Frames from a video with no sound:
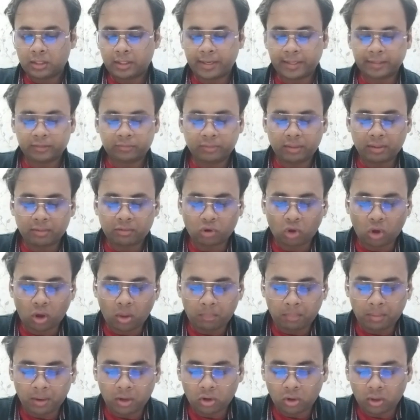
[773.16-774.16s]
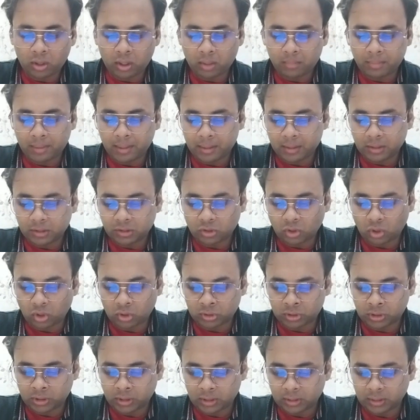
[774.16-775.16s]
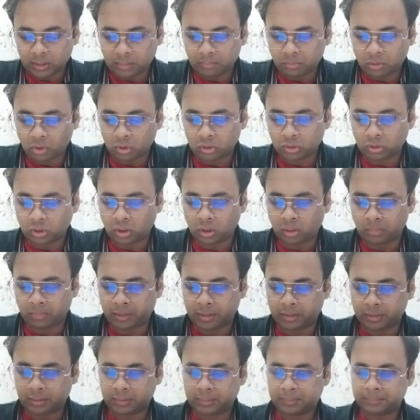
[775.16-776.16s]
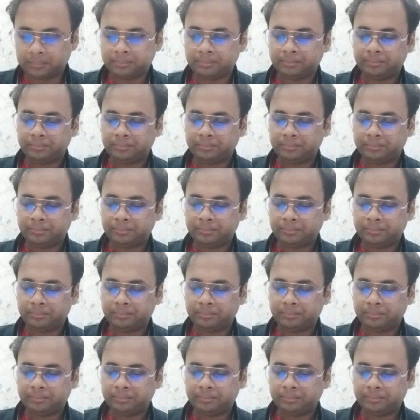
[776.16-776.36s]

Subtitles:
Next we have copper ornament is costlier than bronze ornament.